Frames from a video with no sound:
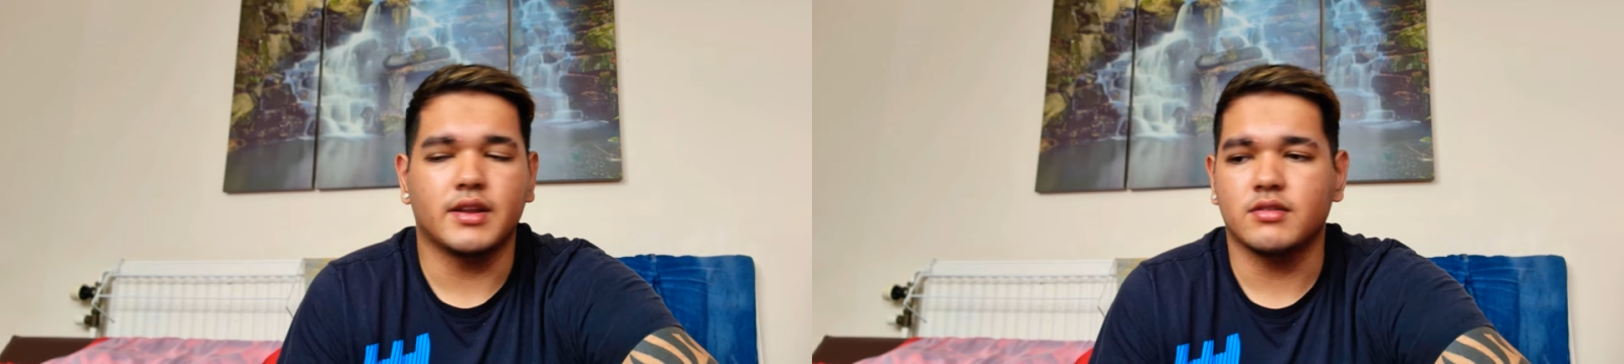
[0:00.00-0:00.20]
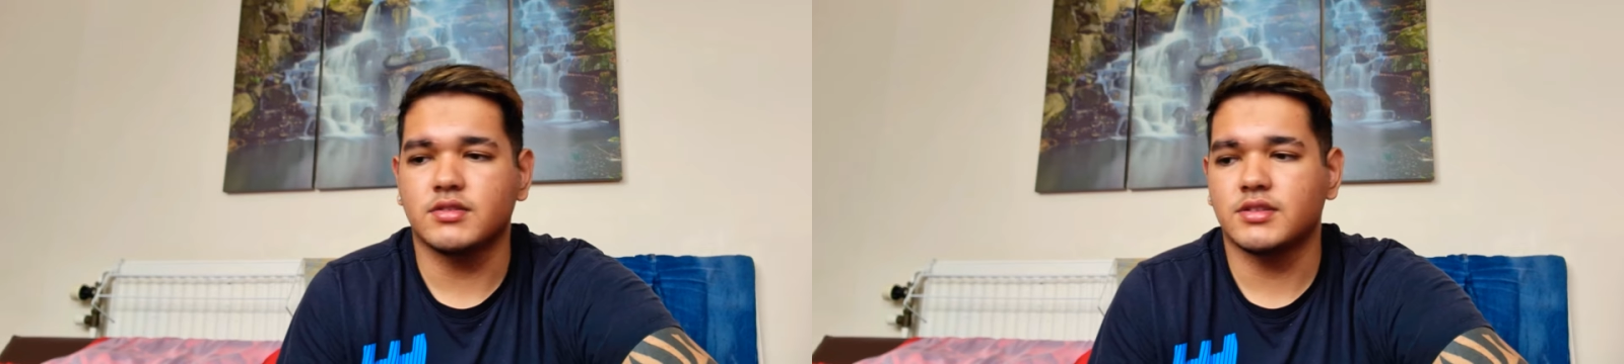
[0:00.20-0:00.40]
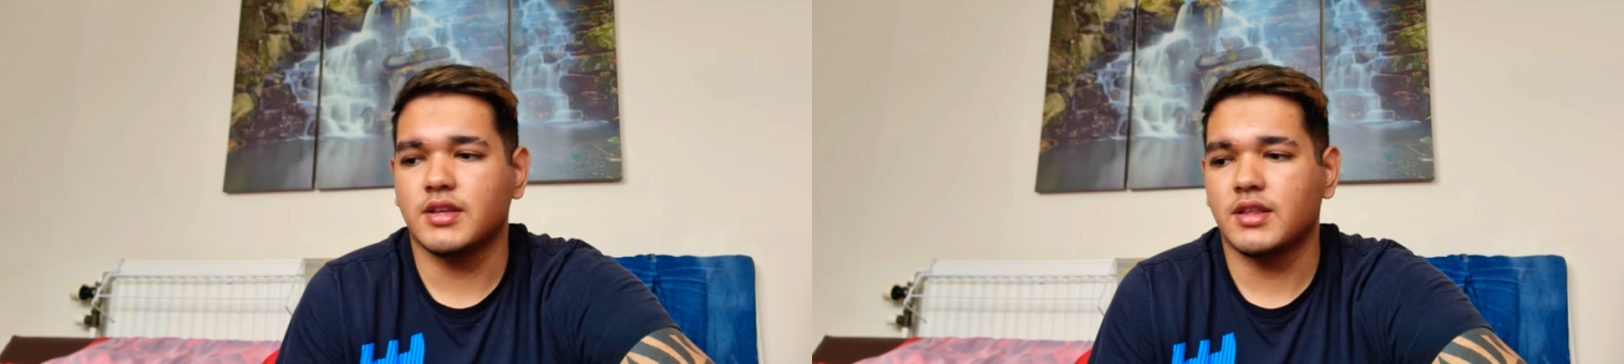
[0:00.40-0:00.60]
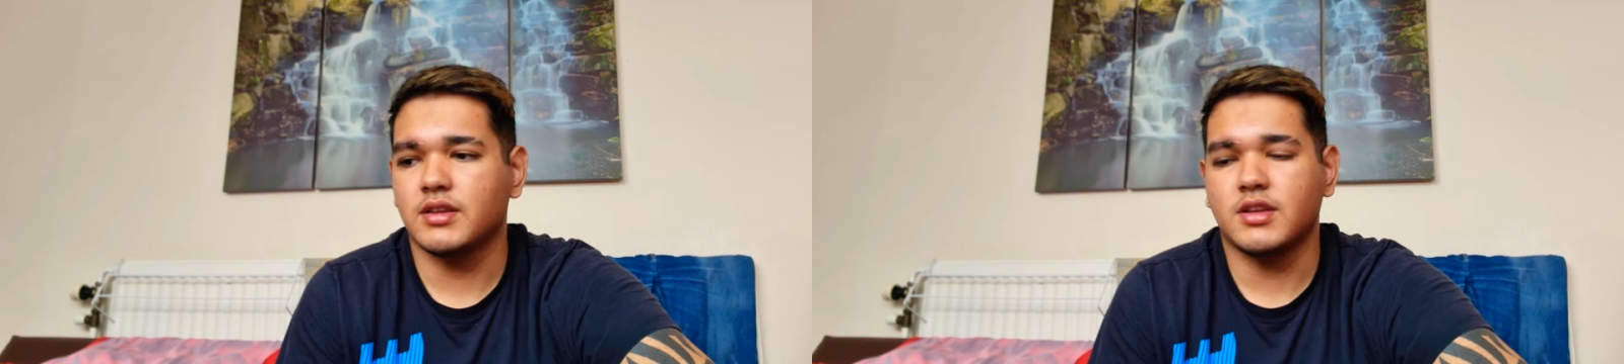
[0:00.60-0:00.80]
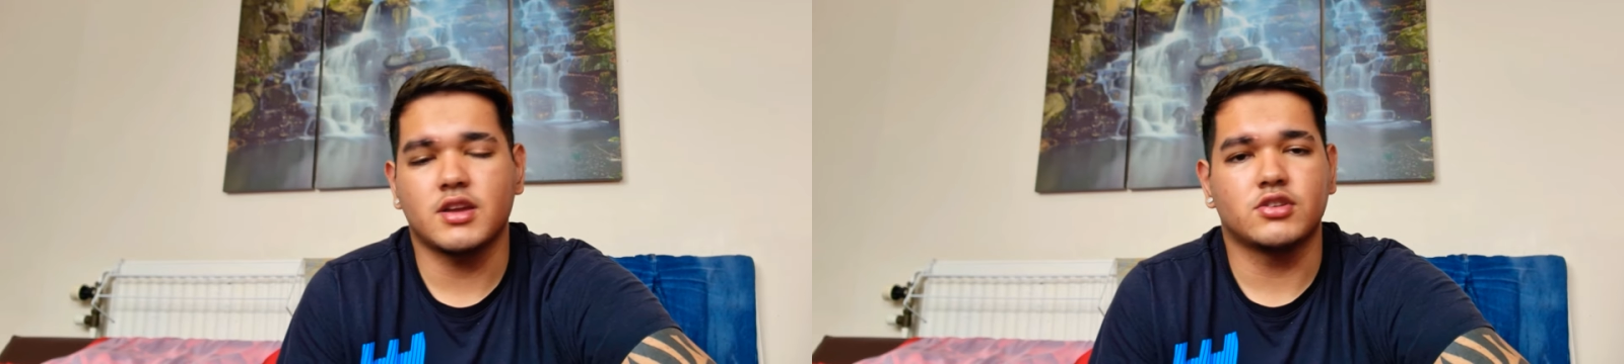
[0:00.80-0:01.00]
And I was just there
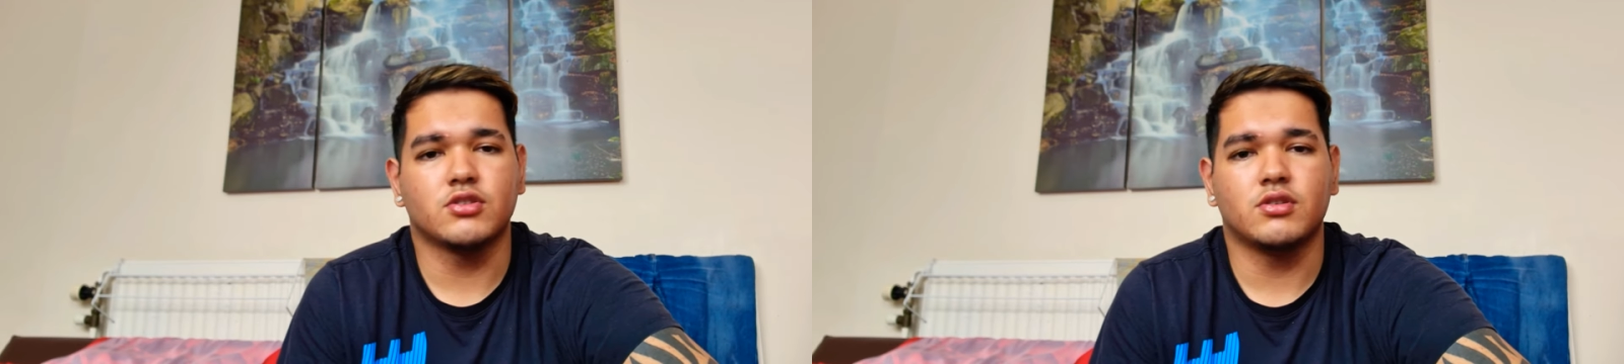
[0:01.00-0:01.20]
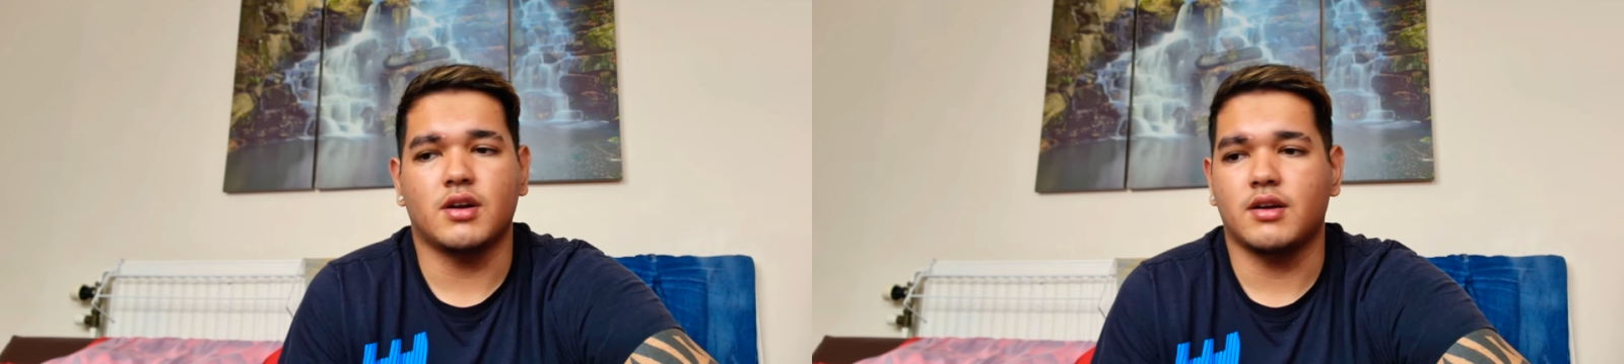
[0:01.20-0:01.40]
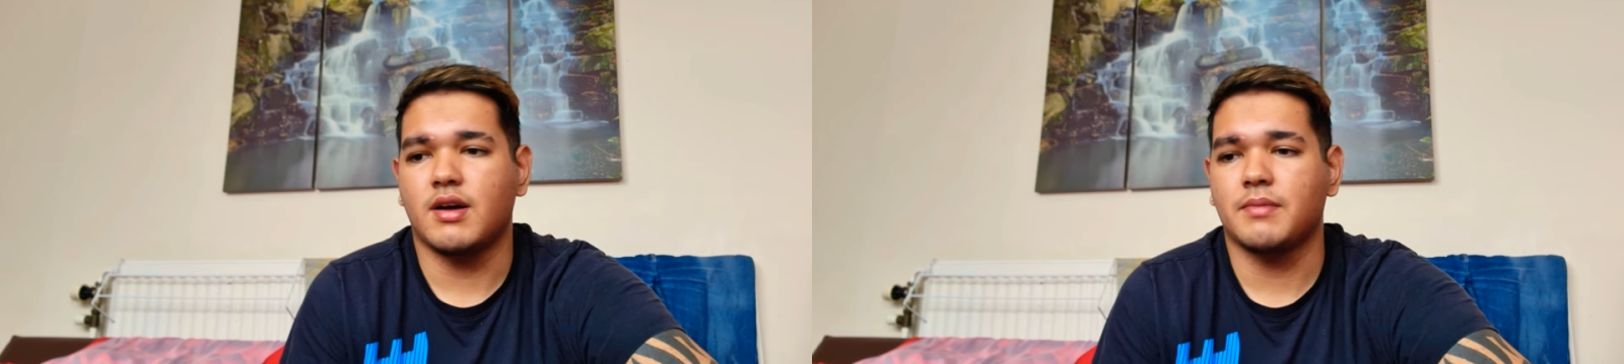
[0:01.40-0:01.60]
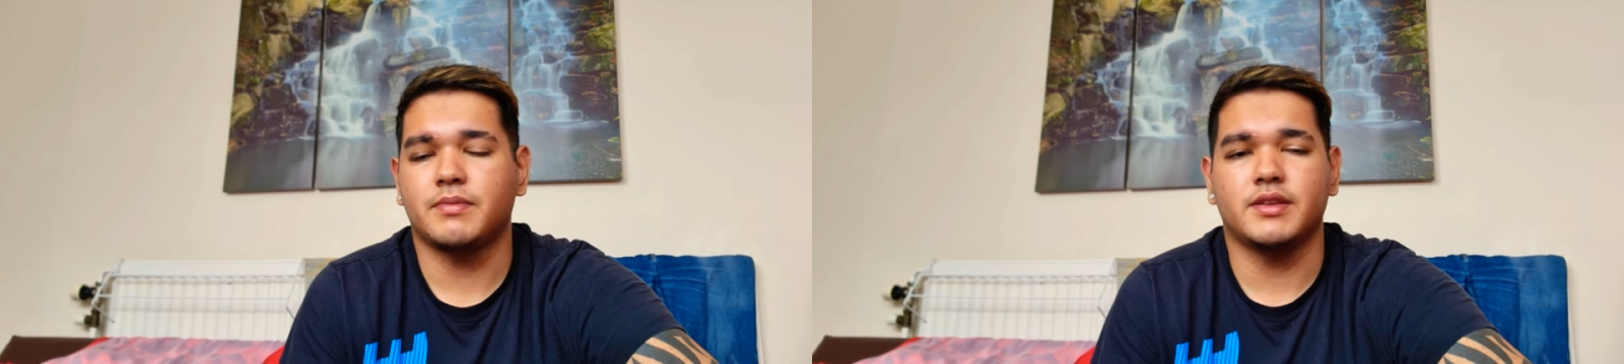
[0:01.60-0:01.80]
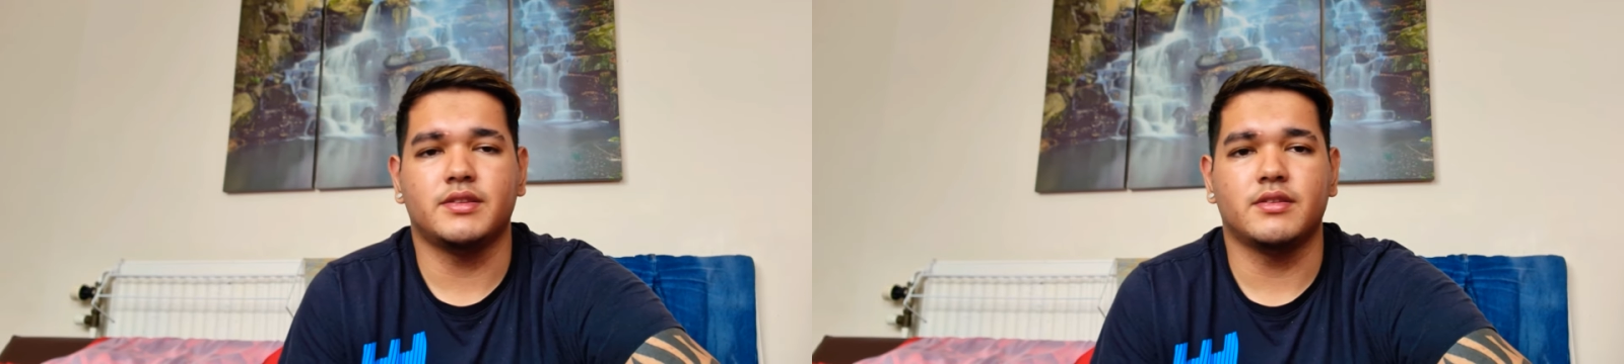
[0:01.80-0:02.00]
like, "Yeah, sure, I'll
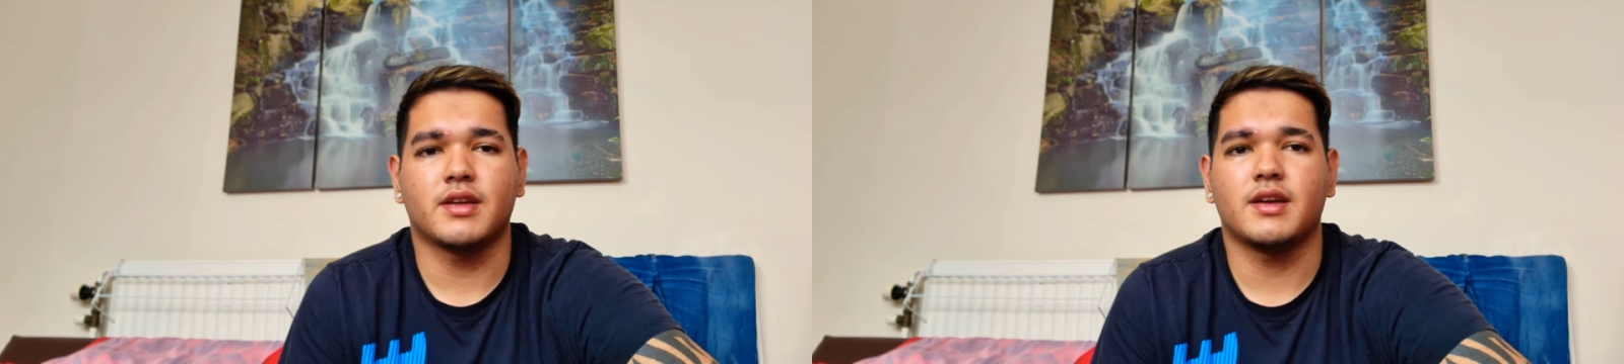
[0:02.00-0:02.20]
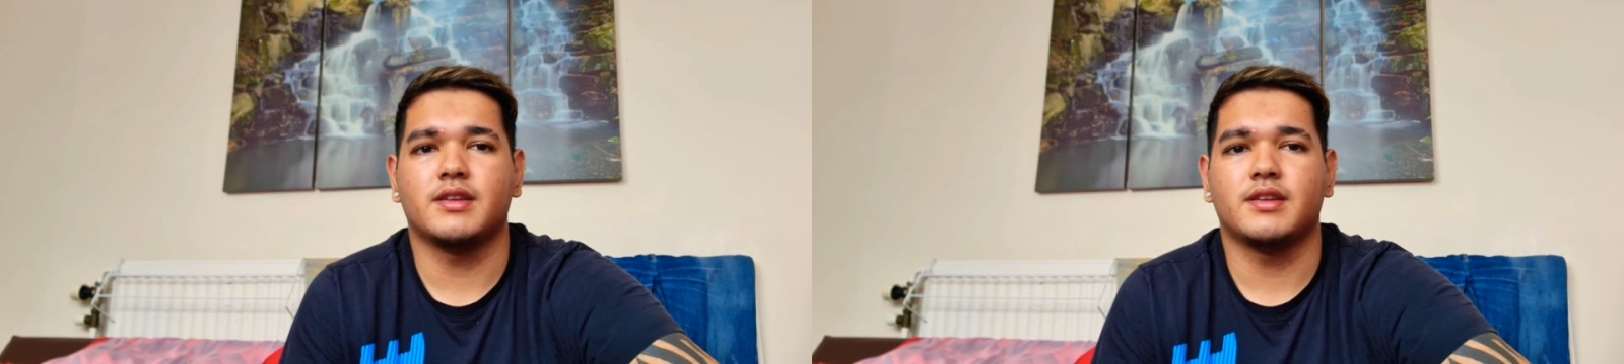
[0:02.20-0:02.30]
happily do that."